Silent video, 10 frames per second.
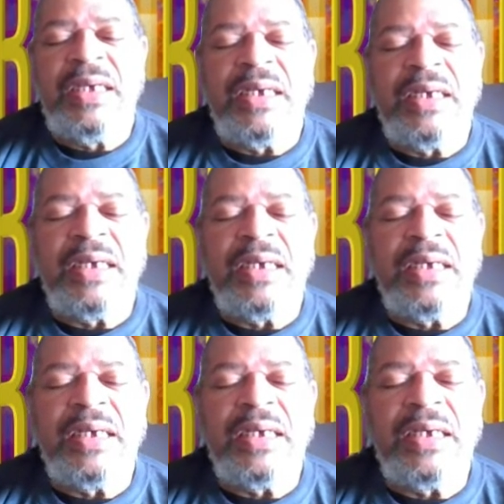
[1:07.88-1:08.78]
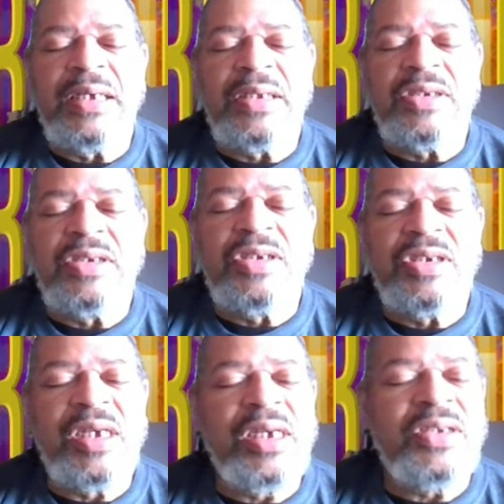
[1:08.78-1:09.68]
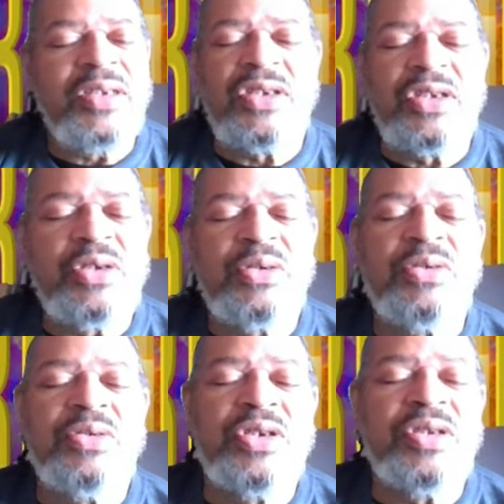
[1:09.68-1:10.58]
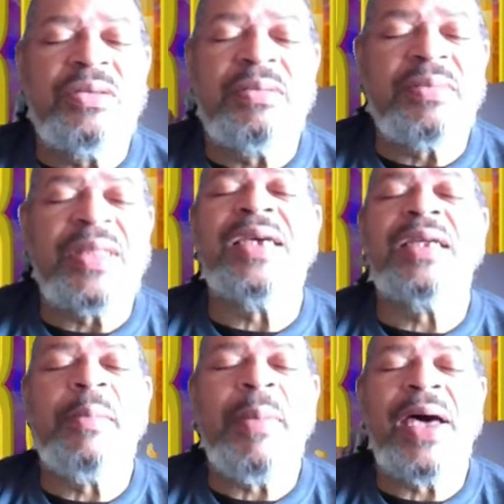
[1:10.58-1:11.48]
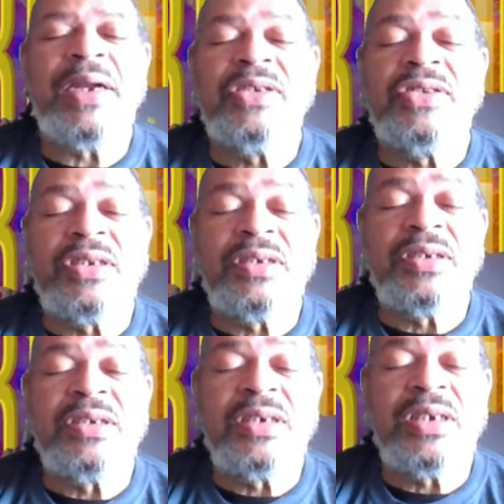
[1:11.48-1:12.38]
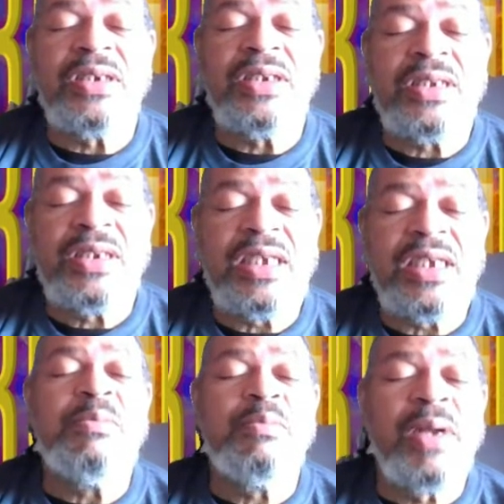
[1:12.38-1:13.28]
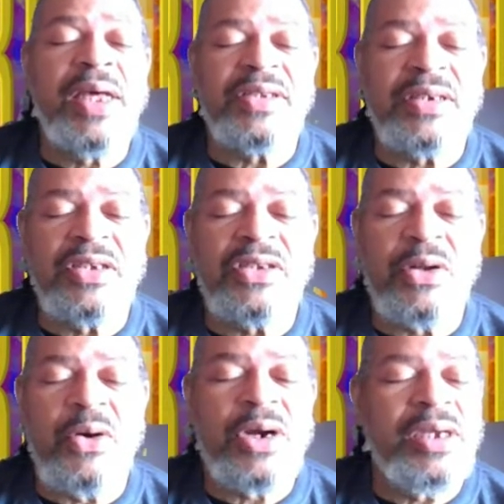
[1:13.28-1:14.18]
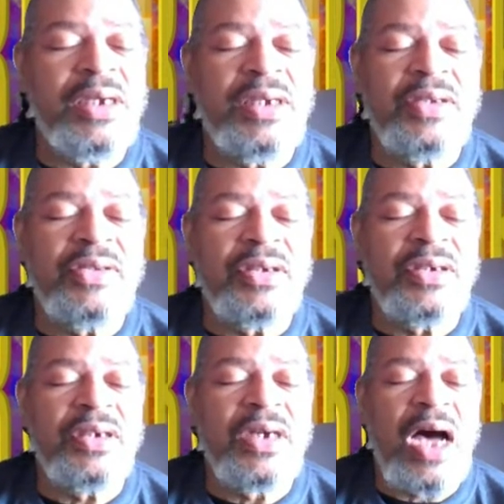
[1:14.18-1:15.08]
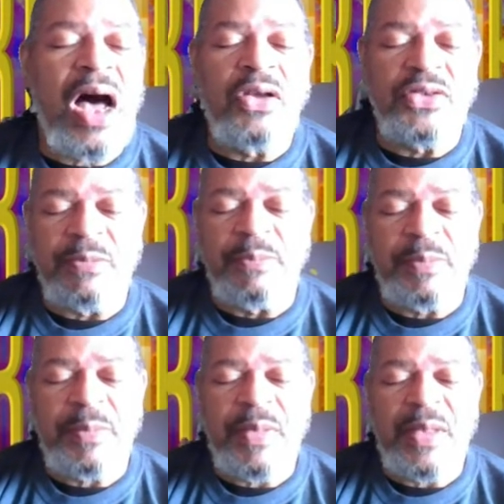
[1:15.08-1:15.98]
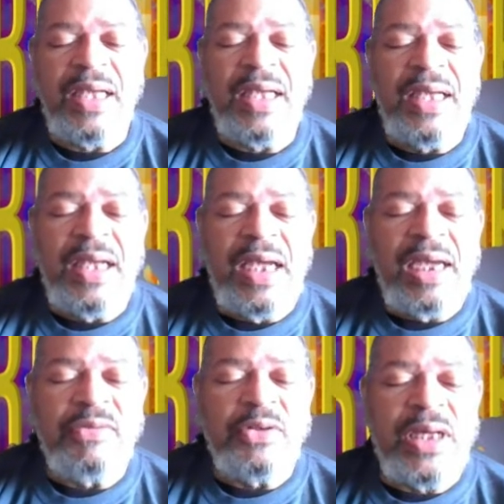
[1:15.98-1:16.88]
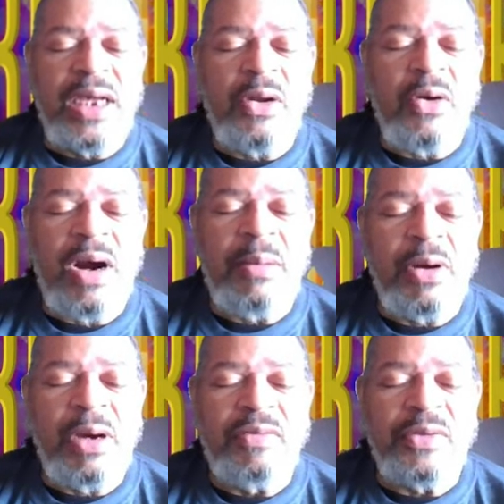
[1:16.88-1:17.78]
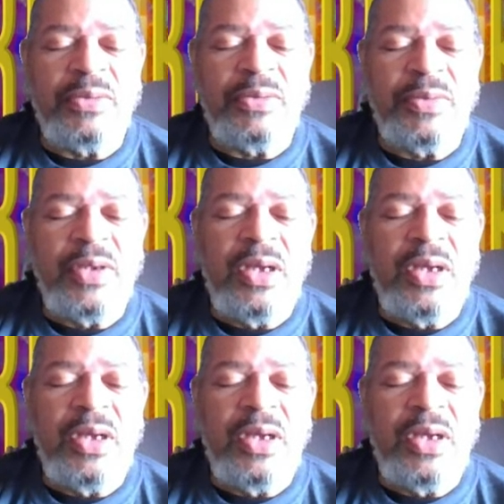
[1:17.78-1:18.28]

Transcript: uh, just you thinking about us to could keep blessing us, Lord. It is uh, awesome. And for that, Lord, I'm grateful.